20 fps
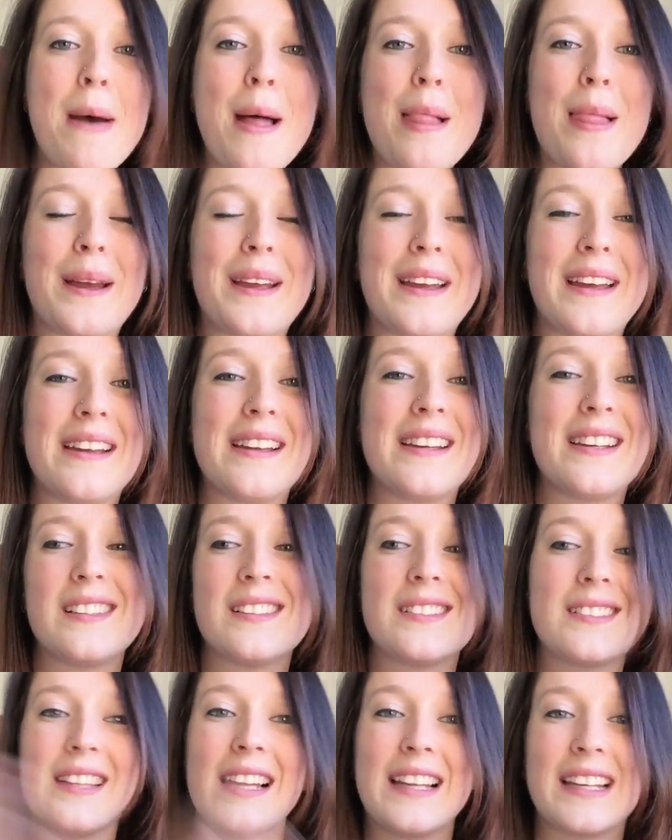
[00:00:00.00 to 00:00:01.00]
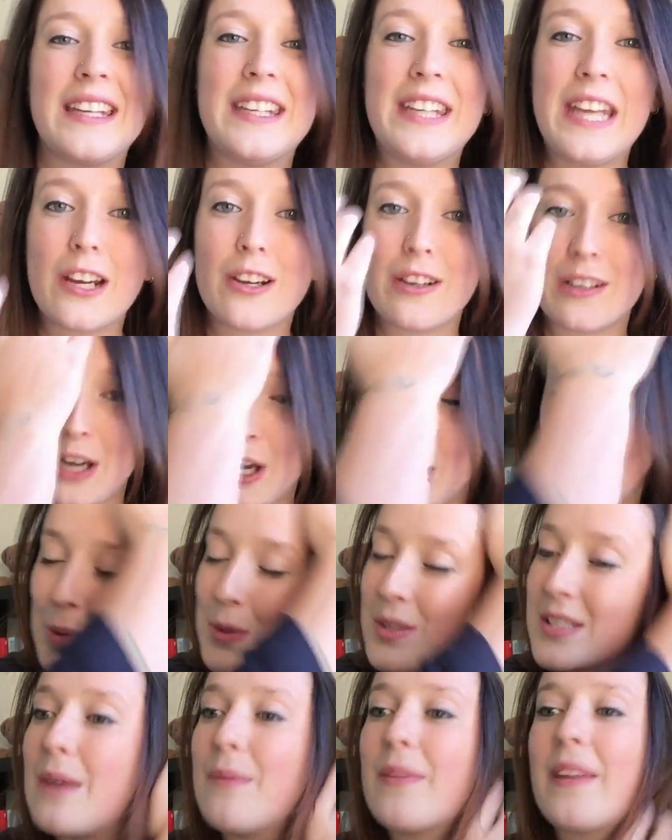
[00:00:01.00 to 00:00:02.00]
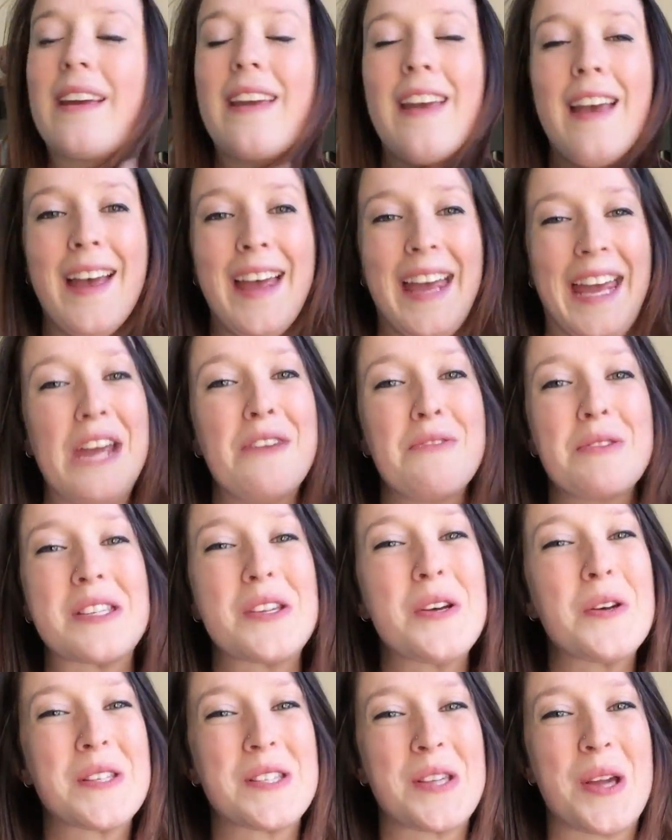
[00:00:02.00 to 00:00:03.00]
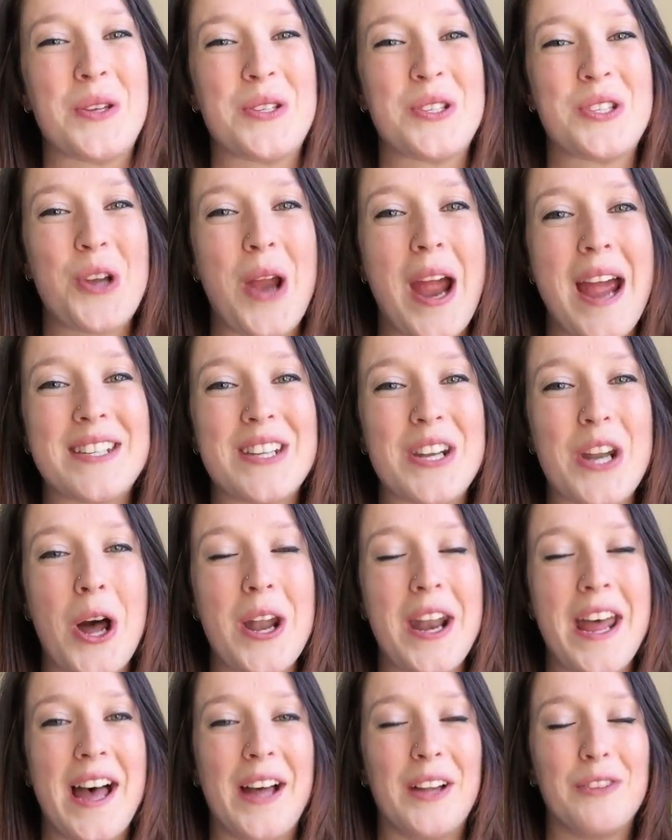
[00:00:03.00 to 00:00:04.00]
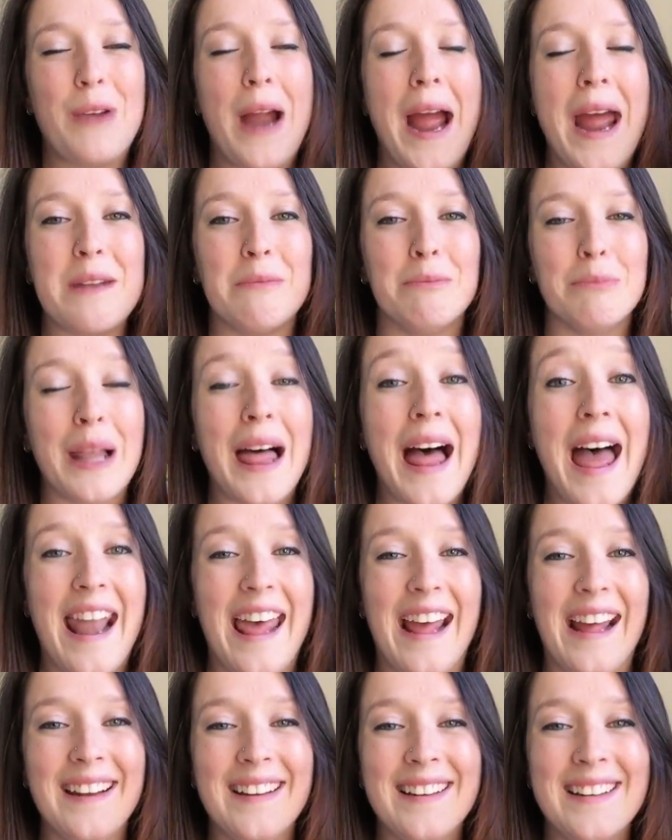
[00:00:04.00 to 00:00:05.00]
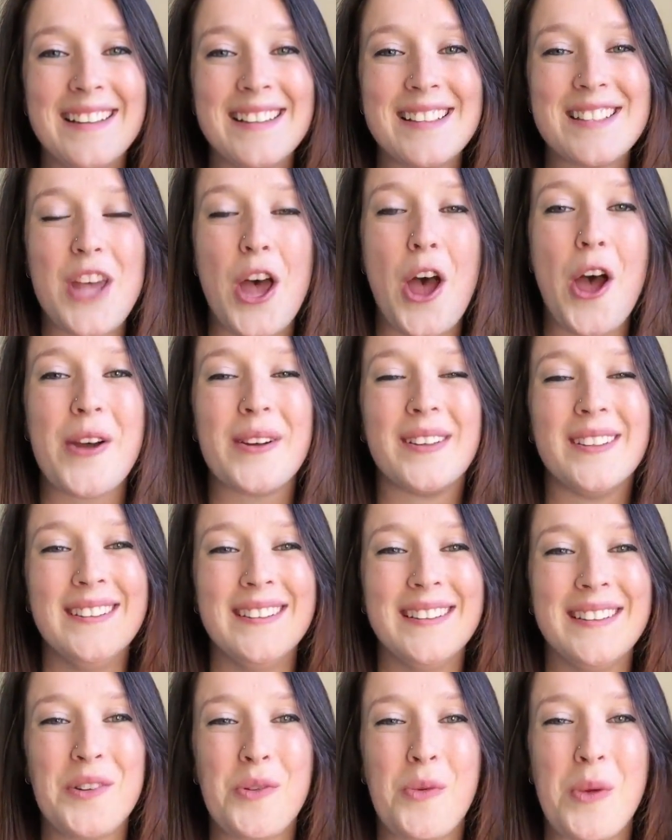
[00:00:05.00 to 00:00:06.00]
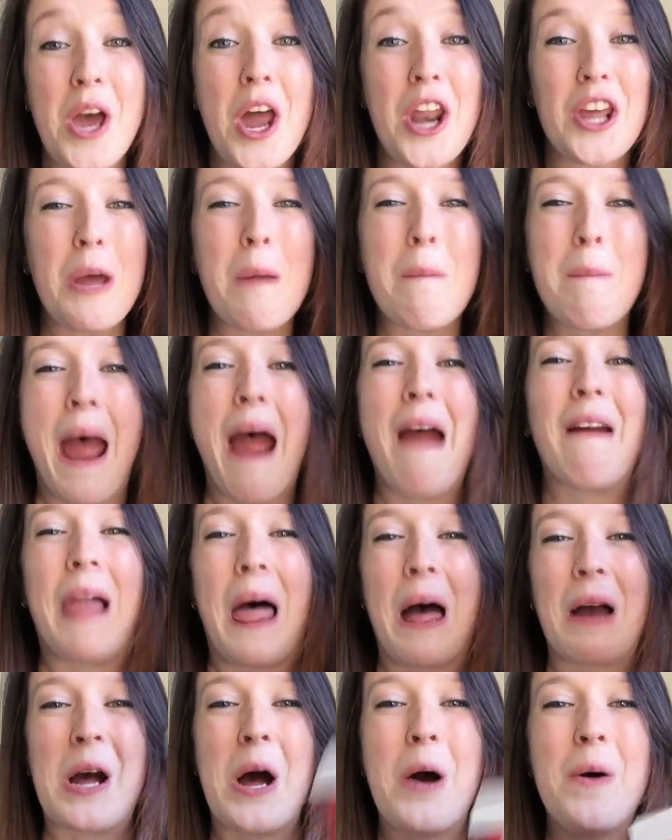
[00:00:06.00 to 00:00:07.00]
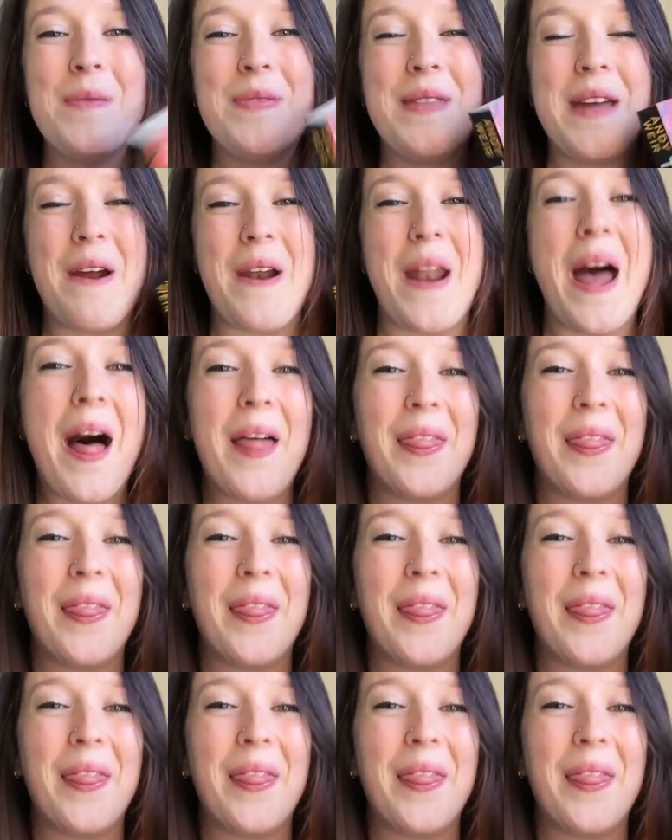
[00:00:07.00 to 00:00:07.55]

out like a year ago or something? He was also stranded on a random planet. So we got a good parallel going there and I